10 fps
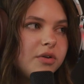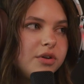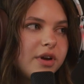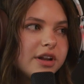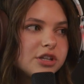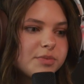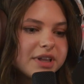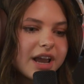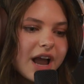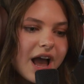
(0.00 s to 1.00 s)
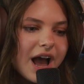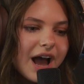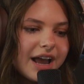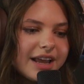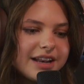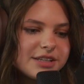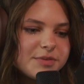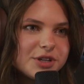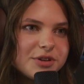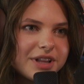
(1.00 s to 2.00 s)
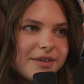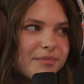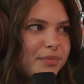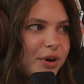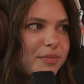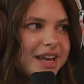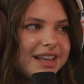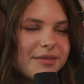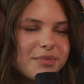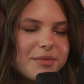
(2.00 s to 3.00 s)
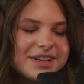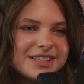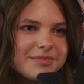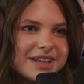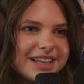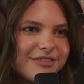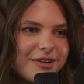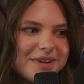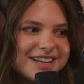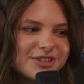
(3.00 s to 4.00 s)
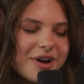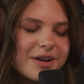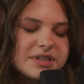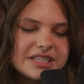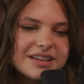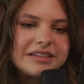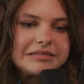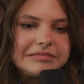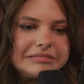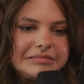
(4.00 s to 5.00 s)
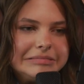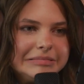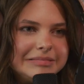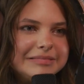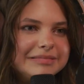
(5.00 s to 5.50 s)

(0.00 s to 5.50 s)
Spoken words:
you can't just be like, hi, nice to meet you. Like, book me, like, put me on something, like, write me in a script. It's like, ooh.